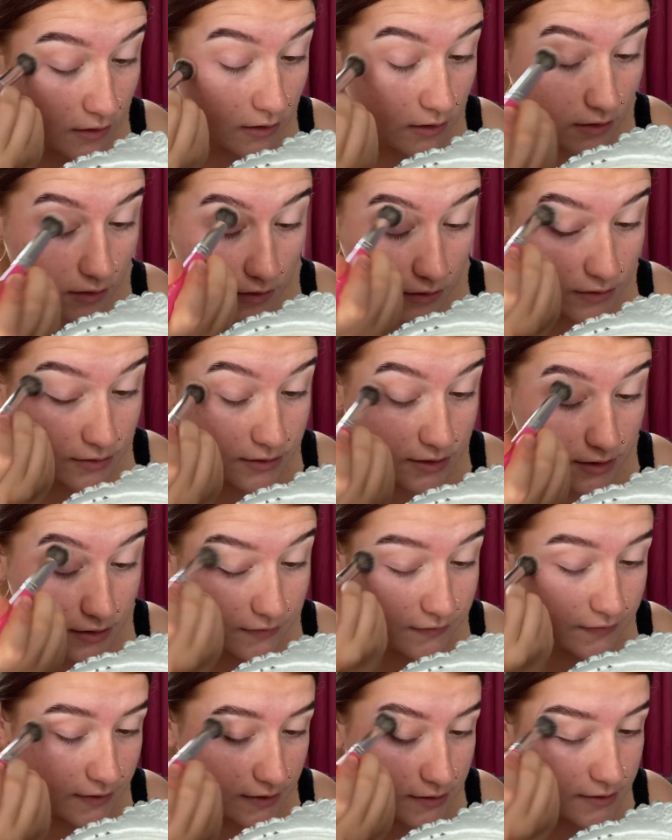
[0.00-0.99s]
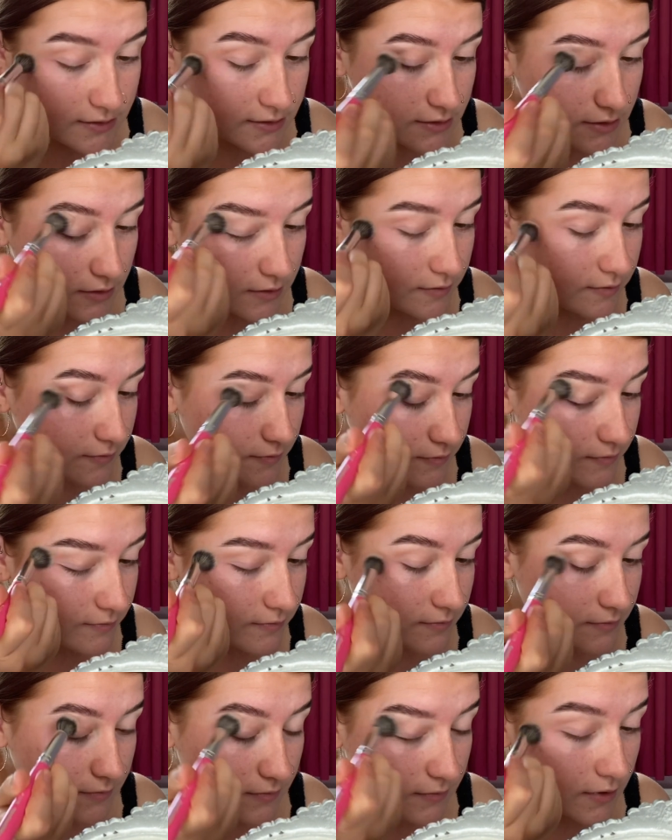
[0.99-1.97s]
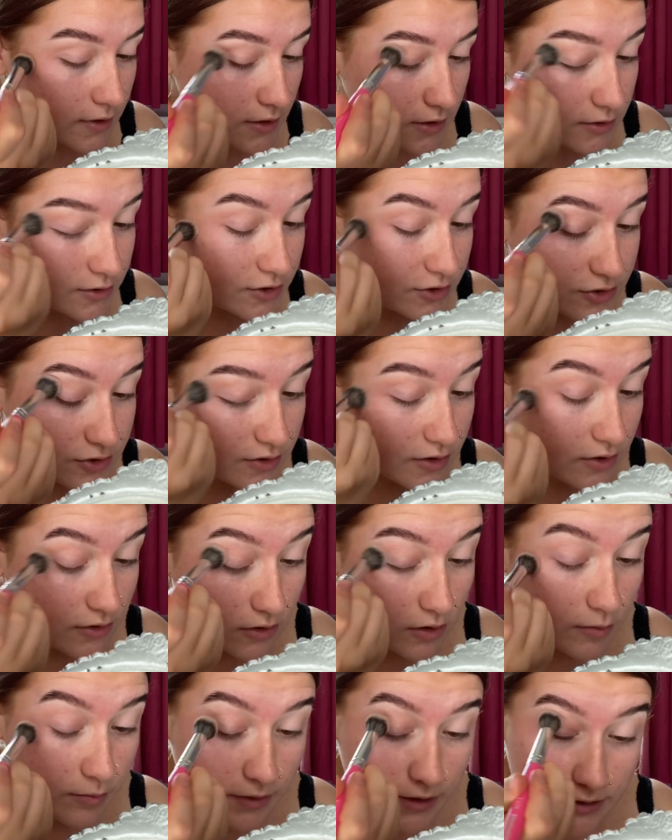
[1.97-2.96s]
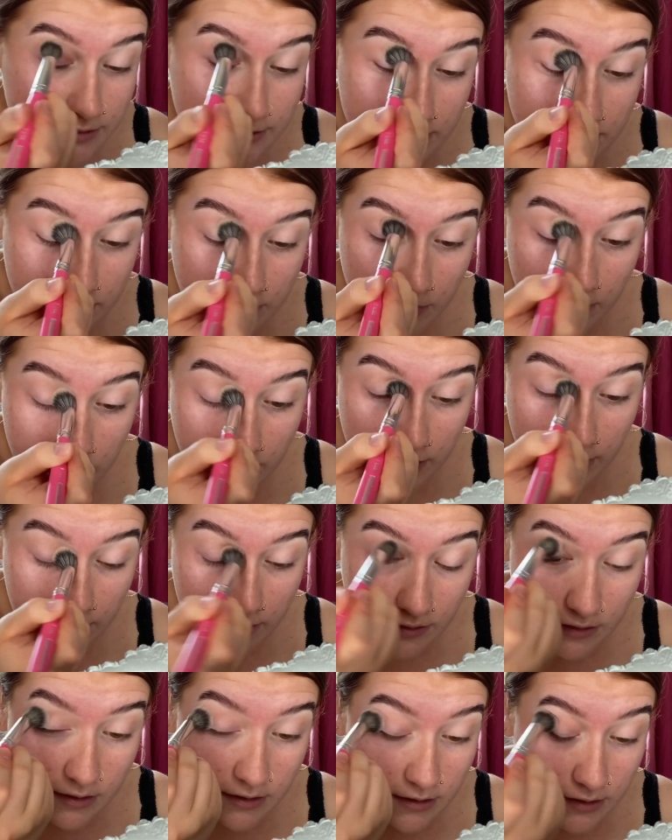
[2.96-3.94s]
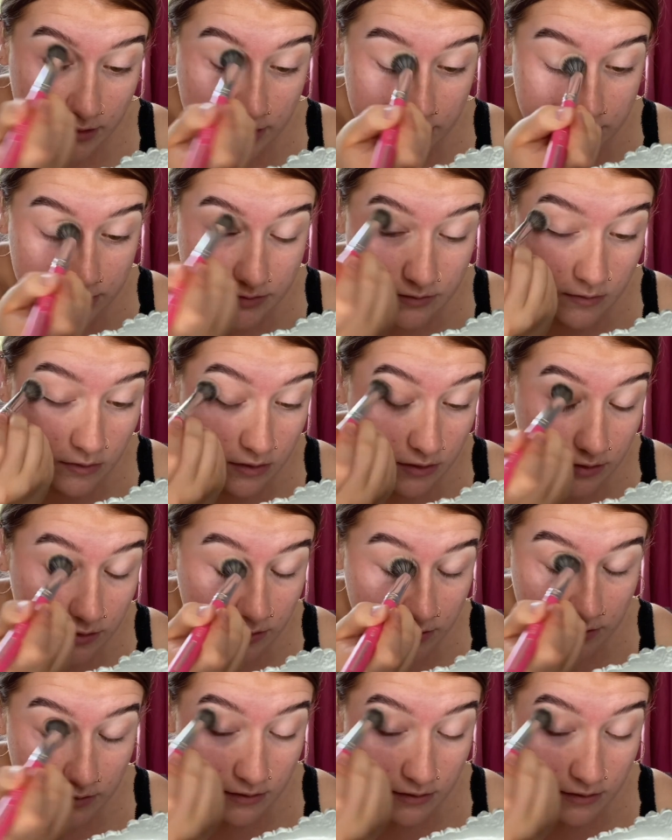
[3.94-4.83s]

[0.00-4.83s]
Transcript: onto the face, just so that it all blends into one, literally like just one